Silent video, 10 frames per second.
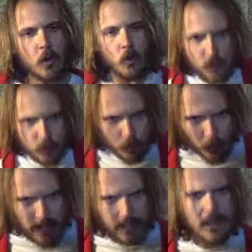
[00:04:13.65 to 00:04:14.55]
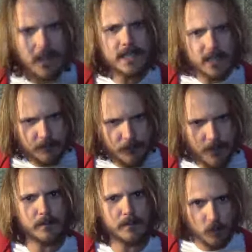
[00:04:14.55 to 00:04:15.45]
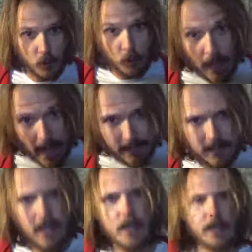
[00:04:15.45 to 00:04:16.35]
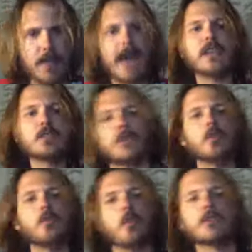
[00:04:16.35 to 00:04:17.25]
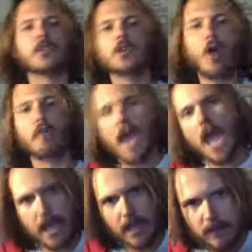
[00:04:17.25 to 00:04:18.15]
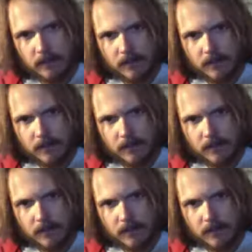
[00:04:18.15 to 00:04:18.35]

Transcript: When you realize that freedom is great, that is when you want to obey.